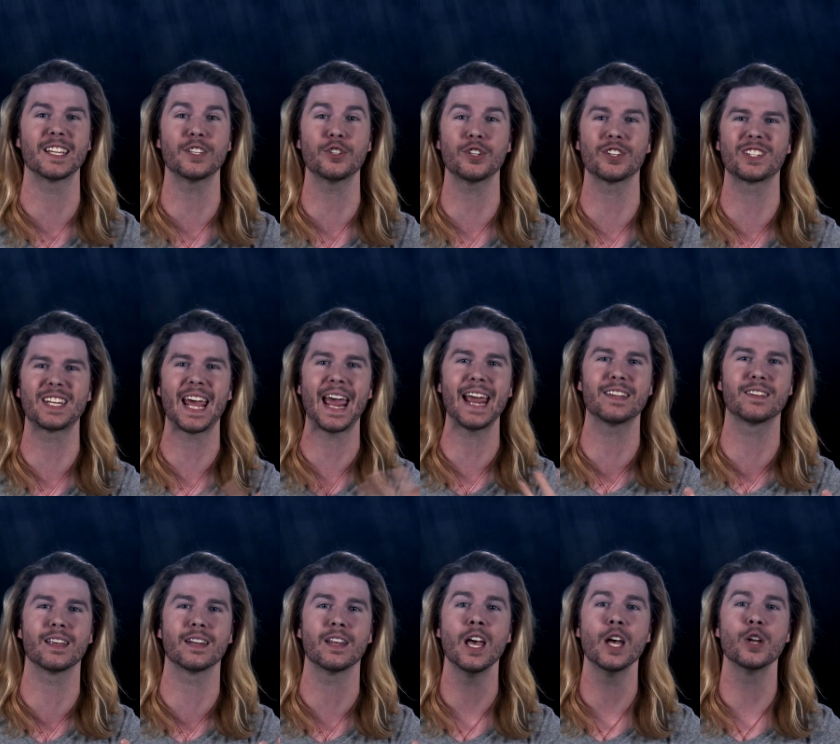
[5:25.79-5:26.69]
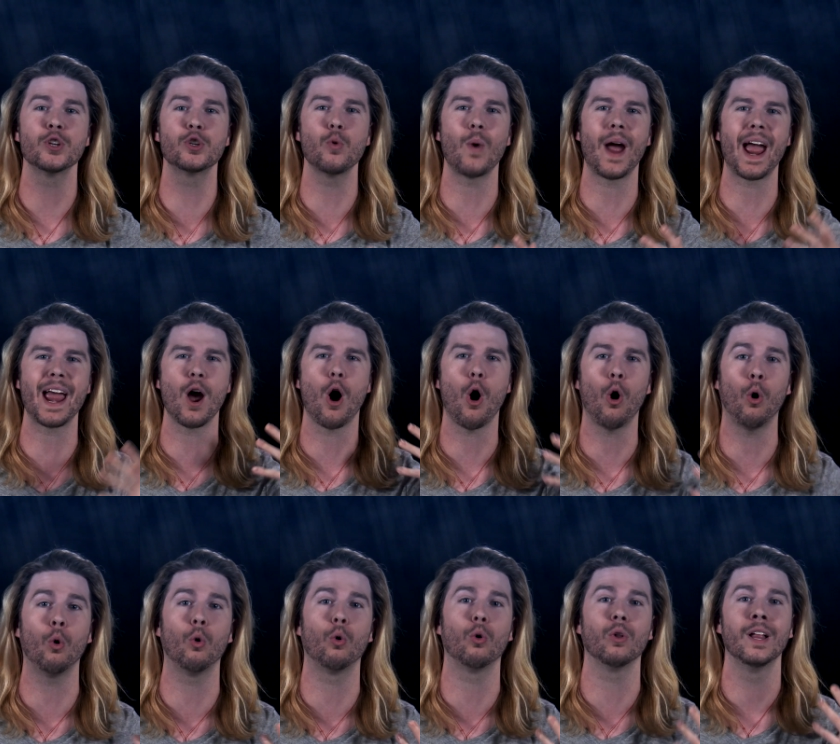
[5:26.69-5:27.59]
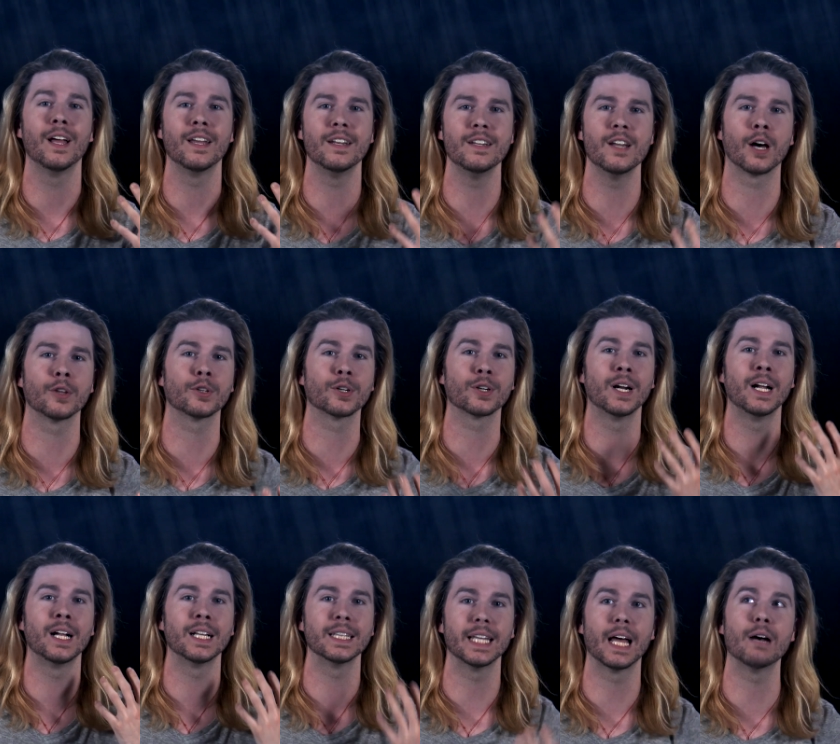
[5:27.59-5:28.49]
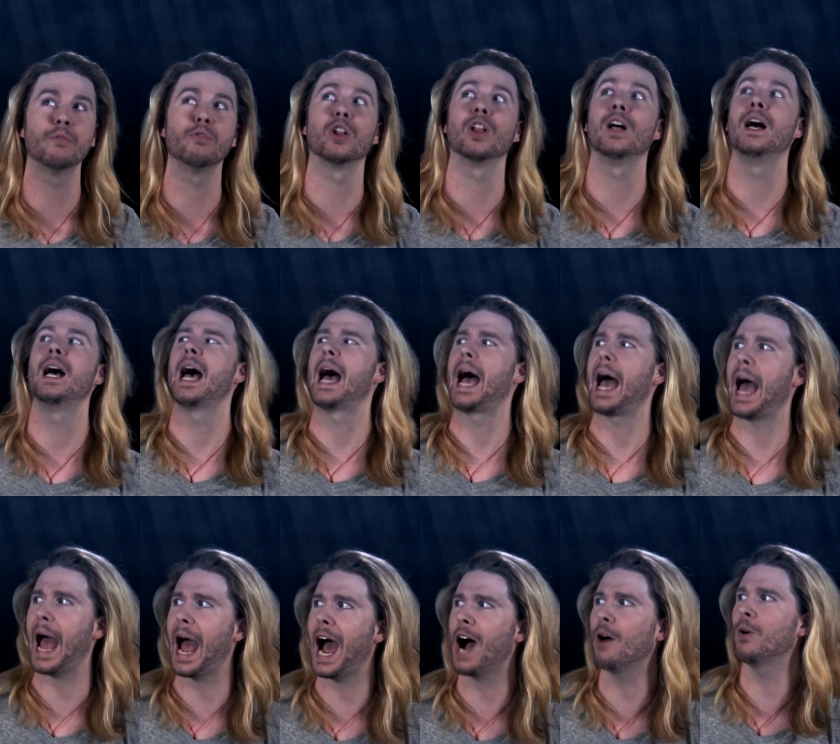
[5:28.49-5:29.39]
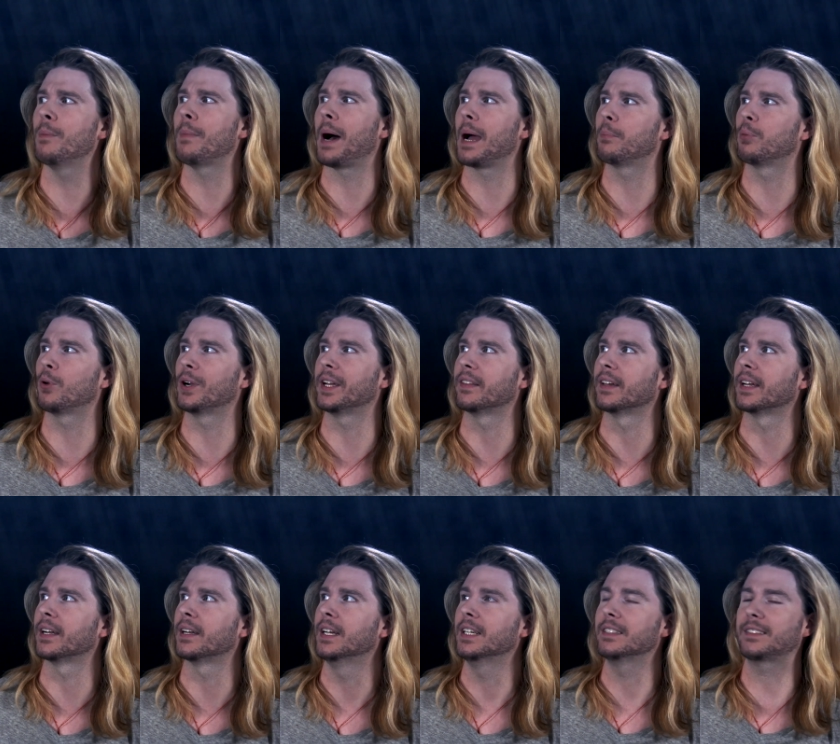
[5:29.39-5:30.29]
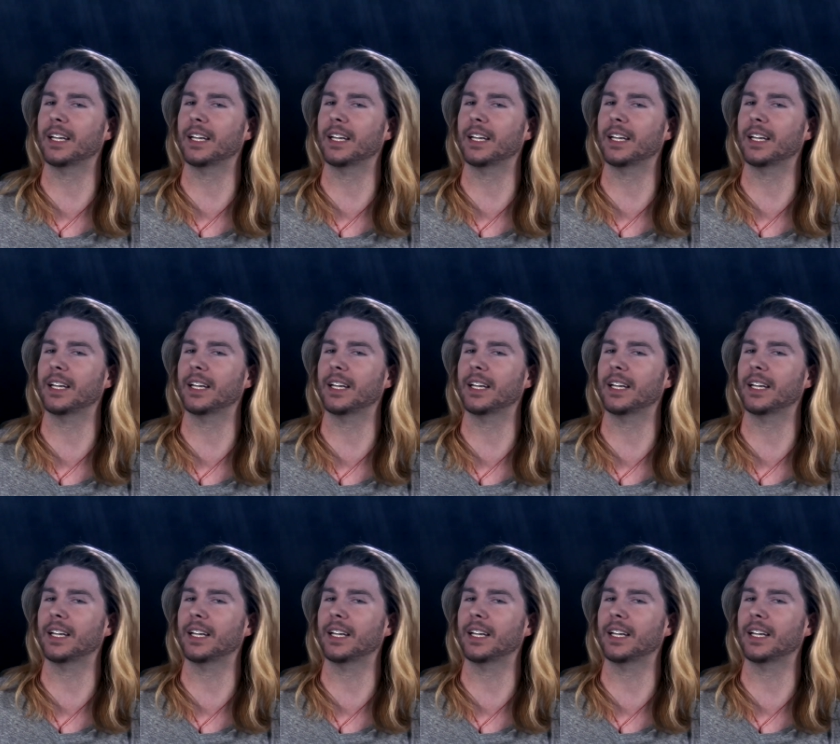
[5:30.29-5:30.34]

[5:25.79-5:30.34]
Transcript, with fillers: It just takes it to a whole nother level. How am I breathing?